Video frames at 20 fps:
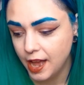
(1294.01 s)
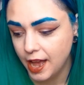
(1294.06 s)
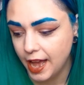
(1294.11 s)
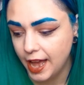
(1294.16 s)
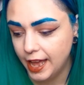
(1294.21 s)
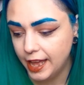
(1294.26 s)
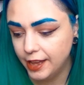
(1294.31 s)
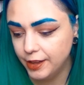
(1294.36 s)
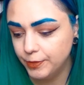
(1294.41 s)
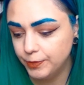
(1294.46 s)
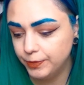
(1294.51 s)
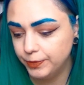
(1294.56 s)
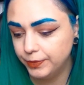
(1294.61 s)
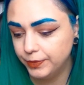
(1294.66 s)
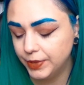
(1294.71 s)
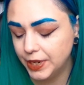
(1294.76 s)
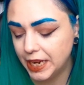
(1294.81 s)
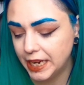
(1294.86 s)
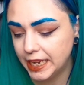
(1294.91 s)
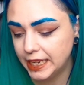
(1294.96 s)

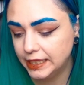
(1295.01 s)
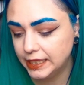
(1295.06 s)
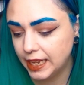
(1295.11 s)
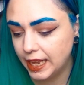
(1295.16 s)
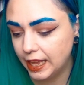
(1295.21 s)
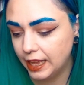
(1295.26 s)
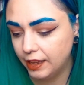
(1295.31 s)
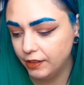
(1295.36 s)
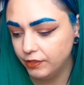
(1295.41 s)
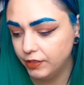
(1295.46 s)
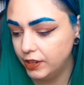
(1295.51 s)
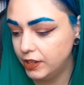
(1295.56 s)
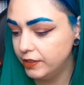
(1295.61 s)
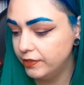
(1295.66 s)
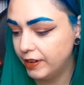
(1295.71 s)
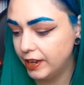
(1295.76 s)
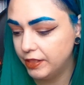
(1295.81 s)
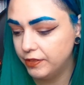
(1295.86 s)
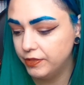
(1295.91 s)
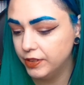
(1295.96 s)
Like I say, I've only
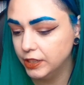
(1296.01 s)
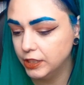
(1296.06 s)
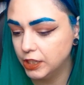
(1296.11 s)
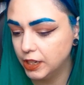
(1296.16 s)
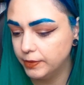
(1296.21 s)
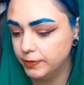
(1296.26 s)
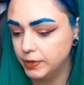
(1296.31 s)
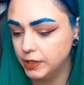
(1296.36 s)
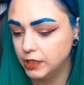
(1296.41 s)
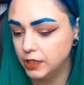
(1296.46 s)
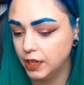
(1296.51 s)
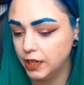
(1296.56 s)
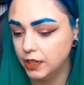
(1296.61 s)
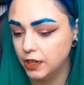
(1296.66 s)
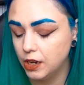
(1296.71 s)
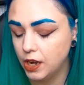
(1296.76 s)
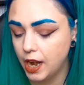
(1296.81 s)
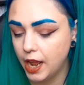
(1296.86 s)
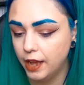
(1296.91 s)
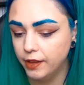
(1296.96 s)
read the first chapter, so I
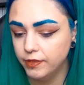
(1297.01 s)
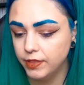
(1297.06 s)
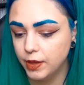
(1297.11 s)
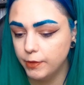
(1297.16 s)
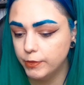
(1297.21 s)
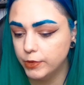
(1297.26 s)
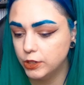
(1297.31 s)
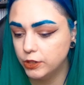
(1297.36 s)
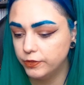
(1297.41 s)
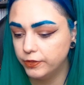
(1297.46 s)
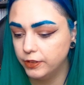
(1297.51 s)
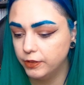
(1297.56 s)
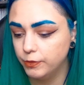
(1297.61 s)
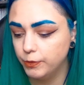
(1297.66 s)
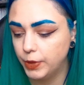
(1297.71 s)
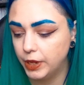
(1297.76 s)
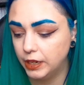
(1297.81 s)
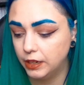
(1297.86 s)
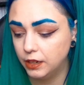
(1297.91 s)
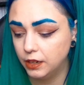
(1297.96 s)
don't have that much of an
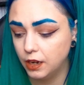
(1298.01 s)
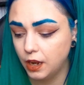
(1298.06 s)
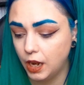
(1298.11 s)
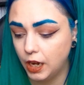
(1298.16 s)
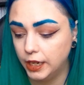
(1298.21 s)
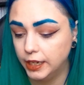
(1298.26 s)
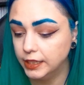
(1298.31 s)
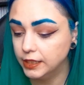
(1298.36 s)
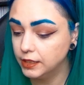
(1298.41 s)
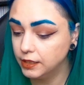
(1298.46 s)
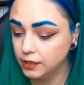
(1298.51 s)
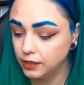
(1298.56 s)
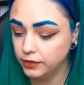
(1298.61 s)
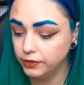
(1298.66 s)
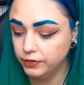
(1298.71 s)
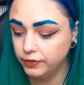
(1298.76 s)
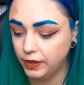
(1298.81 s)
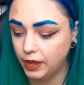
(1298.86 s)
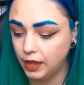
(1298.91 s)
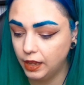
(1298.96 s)
opinion on it so
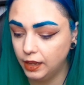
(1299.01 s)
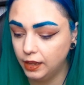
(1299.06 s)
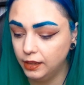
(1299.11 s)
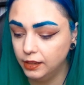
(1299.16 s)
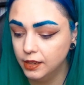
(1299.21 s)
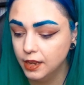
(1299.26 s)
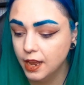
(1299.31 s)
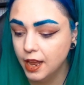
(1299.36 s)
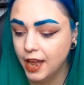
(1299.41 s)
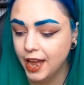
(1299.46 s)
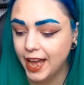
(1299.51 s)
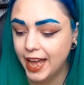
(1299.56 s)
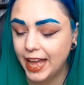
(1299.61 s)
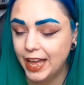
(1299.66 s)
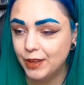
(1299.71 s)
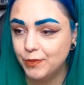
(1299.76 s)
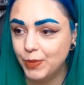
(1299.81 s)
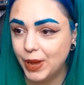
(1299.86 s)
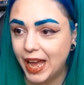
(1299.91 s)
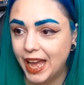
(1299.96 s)
far,
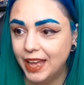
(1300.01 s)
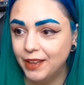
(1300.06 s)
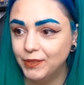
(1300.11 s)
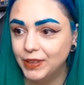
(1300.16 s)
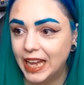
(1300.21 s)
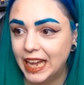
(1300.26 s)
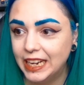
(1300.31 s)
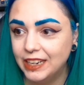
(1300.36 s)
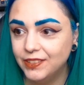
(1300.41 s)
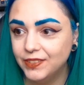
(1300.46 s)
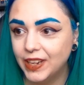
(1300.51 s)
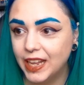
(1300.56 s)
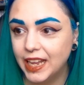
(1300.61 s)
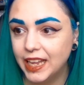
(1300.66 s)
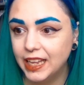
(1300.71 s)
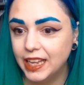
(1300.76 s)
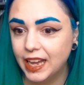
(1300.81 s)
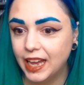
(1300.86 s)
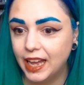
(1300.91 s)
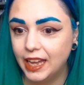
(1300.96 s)
but I am kind of
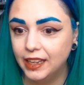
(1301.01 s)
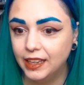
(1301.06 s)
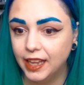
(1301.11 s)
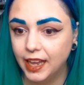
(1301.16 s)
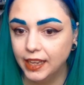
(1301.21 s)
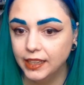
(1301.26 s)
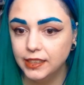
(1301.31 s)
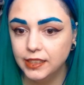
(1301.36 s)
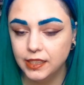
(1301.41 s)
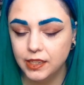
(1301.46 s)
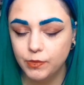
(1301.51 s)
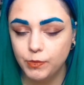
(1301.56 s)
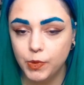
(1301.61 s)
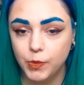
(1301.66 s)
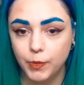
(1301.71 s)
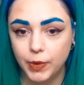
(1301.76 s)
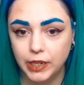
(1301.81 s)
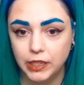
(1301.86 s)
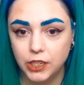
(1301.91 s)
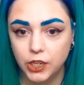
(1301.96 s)
like, I guess, dipping
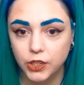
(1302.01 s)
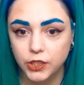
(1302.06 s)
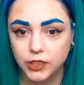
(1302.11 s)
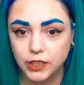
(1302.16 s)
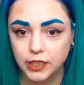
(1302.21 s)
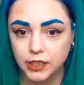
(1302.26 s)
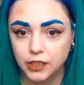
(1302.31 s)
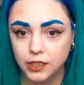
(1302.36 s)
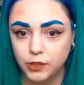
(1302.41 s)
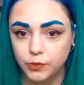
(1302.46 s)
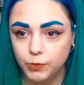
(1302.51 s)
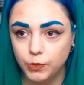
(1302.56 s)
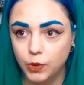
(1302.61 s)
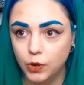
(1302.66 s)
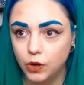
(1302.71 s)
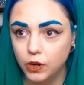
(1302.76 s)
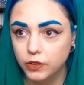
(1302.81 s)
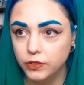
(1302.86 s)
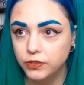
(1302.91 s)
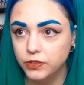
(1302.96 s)
my toes into
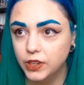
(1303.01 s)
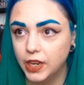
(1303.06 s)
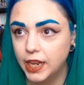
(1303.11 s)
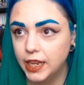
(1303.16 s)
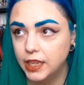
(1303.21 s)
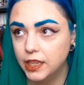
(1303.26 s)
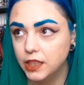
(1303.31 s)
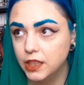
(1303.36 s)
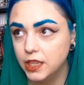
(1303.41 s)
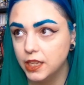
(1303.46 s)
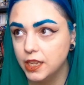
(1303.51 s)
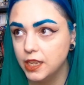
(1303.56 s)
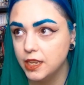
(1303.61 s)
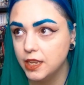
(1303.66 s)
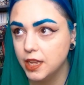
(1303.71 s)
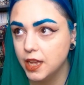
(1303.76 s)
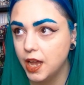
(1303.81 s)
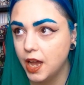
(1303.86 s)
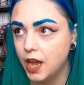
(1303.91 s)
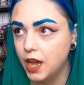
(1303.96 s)
more of like
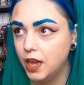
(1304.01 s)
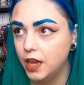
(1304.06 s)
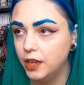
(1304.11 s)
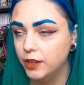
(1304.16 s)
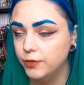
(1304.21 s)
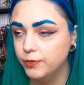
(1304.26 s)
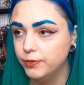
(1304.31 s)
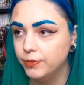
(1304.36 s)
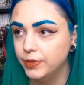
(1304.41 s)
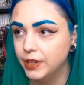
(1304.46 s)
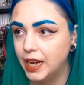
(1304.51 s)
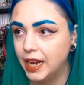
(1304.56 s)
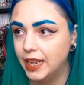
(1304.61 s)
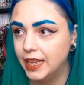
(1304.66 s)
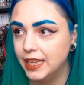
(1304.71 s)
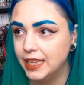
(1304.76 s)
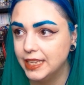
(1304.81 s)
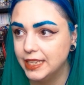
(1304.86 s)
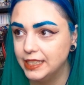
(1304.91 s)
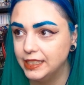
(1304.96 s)
the like
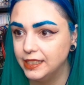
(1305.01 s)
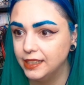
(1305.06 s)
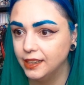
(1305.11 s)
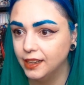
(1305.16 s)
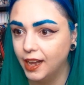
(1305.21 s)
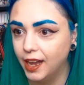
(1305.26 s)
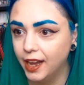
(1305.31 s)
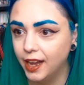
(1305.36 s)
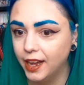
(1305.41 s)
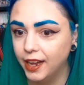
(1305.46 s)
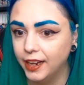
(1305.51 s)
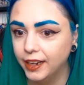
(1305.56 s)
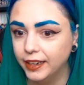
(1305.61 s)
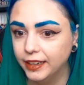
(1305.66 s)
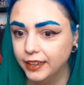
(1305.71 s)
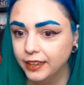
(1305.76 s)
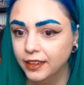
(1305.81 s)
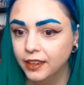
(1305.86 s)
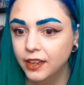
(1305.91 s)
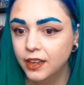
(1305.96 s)

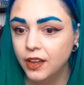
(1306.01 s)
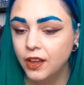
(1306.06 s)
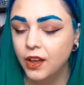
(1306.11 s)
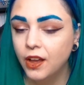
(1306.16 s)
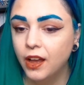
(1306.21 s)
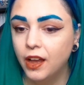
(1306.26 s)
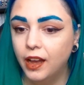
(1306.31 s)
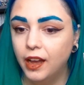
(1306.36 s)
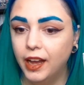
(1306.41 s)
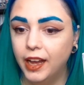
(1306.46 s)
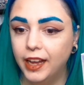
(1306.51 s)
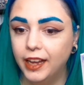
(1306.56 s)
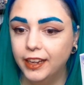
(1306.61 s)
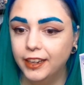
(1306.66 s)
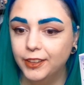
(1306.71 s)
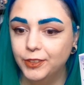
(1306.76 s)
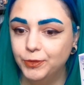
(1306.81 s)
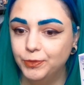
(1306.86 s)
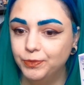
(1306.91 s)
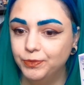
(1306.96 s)
isekai
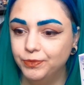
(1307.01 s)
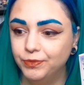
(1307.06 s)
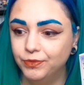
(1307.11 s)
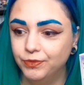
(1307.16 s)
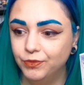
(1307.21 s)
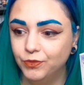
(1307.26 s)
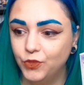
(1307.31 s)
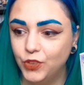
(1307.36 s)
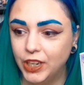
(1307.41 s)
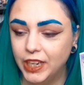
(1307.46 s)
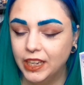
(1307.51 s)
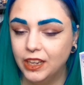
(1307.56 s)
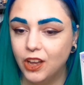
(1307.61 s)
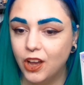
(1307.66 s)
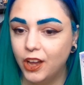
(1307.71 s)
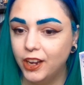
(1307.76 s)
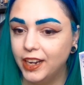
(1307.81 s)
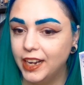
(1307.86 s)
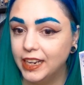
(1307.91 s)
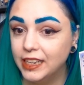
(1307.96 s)

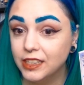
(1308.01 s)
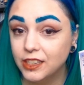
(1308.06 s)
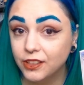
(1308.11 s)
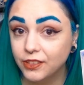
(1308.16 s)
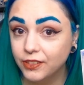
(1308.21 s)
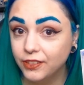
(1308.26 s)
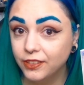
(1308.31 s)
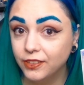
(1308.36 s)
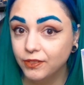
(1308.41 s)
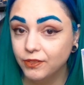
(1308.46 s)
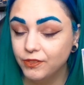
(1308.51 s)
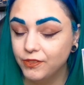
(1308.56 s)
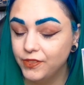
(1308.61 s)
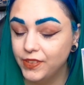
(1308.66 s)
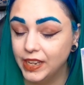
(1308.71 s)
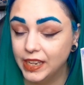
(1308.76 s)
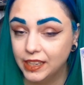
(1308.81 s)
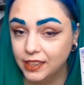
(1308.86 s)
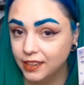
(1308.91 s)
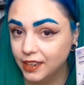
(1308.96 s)
reincarnation
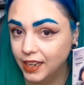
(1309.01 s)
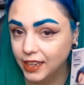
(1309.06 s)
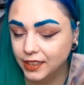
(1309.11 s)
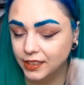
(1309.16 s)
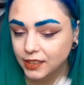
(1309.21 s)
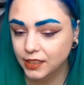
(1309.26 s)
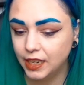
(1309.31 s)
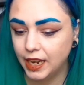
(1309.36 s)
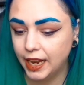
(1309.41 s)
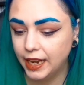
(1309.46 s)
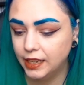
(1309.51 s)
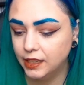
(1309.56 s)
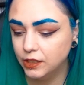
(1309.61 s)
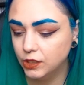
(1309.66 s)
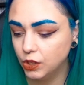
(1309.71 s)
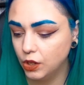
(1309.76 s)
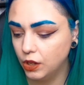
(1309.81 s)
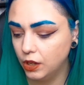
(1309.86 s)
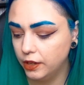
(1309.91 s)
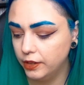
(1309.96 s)
villainess like
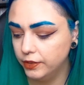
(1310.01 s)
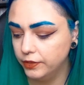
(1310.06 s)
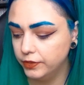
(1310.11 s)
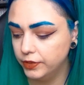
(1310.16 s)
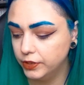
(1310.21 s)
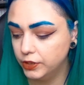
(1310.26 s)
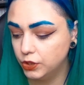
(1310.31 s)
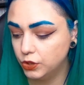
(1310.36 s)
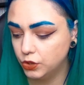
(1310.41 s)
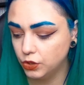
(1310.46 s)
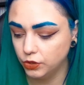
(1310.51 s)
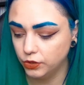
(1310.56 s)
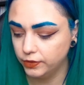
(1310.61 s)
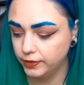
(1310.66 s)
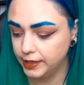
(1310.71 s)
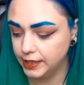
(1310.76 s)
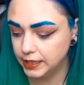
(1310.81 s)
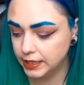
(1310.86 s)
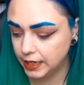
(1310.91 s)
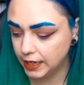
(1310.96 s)
sort of
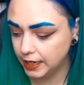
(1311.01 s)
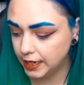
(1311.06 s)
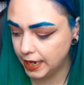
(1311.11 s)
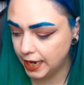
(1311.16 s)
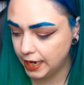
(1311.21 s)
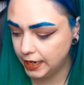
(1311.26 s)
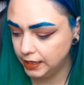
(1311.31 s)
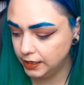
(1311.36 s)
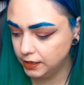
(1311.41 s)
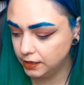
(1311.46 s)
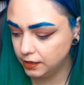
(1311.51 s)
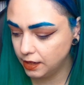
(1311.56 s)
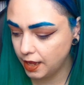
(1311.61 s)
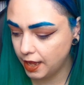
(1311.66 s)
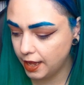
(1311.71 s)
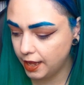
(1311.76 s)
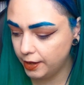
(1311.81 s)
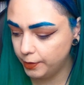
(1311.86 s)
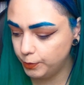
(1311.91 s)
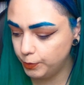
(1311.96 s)
stories, I guess.
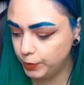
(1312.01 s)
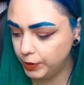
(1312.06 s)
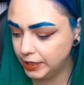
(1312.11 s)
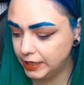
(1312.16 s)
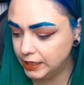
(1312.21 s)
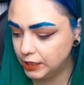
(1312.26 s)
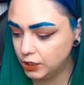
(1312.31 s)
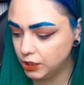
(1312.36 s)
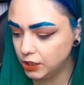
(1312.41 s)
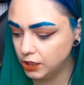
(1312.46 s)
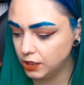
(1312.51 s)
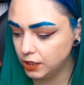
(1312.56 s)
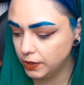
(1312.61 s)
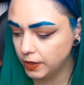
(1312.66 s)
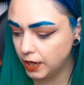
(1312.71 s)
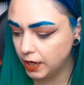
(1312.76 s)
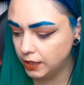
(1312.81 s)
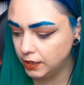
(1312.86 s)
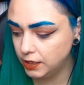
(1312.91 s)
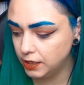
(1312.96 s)
But it's just so
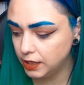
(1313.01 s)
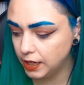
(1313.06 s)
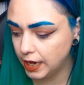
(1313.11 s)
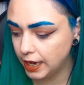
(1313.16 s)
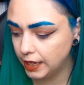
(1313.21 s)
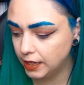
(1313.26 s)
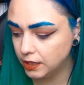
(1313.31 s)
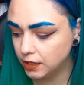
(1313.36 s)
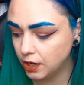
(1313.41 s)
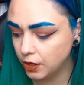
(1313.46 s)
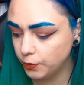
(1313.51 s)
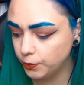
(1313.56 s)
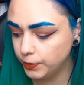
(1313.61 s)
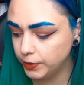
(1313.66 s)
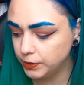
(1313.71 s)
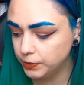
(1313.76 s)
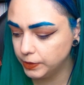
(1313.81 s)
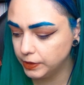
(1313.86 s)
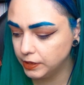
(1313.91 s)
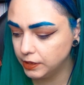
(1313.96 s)
hard to like know
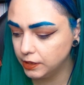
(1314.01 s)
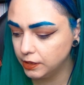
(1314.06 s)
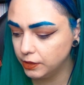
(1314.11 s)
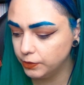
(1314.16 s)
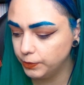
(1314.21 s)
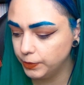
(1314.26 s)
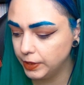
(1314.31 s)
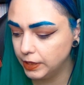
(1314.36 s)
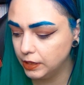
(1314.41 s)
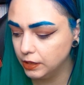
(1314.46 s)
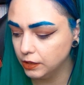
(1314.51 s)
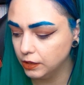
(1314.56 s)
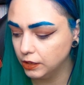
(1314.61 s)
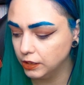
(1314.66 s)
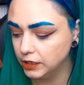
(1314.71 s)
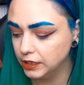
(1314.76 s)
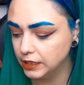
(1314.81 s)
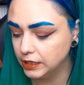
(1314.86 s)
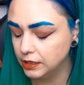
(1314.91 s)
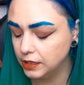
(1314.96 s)
which ones are going to be good
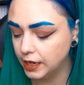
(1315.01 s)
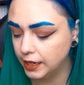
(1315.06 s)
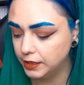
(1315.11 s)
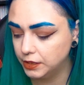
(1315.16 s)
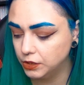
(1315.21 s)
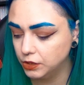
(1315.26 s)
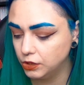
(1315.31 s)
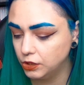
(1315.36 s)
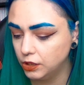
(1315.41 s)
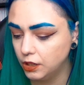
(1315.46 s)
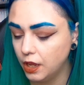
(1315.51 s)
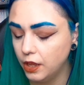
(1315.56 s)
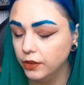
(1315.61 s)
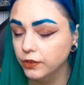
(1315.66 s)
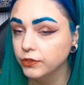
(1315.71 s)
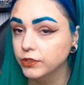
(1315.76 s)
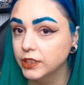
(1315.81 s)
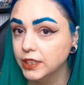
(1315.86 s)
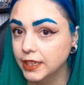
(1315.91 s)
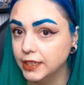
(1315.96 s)
because it's like such an
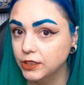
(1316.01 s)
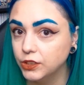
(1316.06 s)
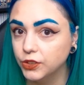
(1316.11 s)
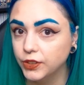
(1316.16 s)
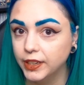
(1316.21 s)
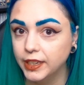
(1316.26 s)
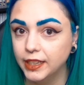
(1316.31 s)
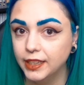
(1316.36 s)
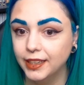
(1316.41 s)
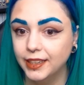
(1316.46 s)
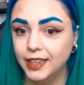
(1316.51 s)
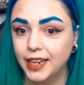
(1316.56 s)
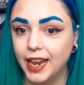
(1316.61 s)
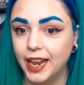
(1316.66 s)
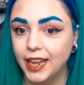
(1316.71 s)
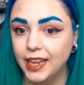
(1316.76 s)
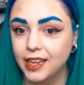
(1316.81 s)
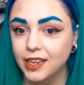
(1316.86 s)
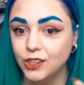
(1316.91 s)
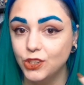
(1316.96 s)
oversaturated
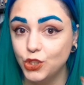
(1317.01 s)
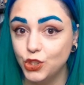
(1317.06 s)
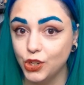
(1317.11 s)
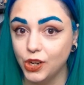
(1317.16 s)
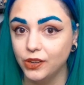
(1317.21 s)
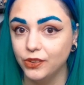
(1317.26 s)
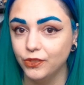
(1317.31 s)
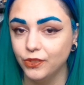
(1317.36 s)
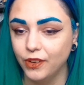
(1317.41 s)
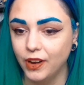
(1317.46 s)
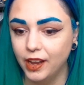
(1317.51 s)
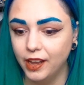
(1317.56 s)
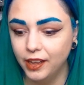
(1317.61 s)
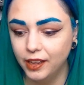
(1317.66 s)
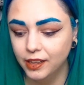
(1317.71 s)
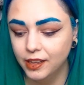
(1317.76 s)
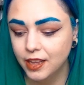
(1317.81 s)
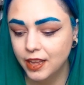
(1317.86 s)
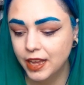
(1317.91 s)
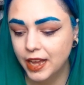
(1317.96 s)
like genre.
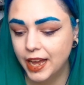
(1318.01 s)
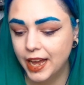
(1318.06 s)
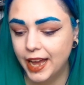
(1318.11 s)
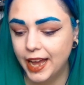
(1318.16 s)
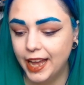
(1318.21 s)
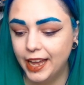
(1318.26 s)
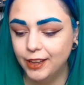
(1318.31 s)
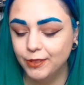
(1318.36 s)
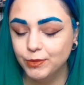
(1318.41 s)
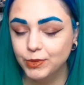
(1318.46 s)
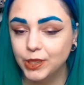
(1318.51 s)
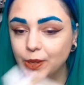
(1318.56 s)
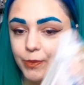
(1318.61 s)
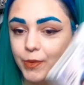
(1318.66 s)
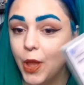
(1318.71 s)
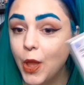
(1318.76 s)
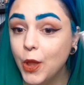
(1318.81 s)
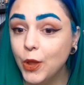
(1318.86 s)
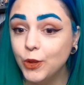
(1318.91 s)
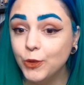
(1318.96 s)
So I'm
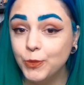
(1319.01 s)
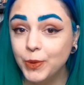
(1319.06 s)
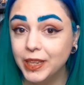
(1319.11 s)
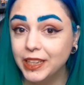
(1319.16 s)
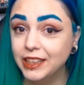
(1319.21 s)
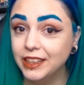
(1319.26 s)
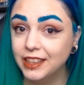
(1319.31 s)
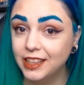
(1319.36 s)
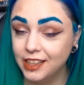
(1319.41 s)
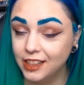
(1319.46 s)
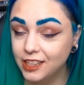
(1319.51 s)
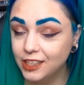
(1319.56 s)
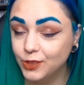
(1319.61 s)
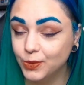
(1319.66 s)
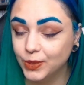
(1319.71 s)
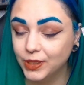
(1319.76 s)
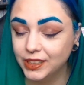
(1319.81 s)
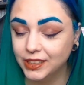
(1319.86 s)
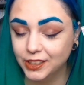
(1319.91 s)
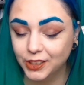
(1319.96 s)
hoping that this
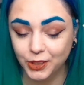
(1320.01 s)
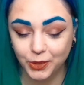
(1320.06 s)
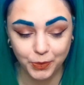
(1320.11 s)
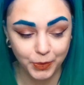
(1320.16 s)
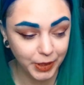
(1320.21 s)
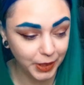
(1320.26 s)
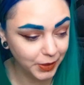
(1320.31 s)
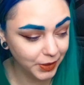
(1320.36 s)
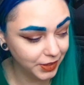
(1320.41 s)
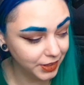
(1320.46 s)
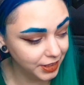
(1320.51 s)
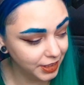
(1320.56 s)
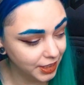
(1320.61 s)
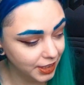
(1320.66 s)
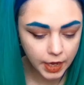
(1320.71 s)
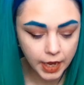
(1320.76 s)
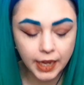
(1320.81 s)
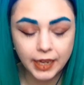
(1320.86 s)
one is going to be good.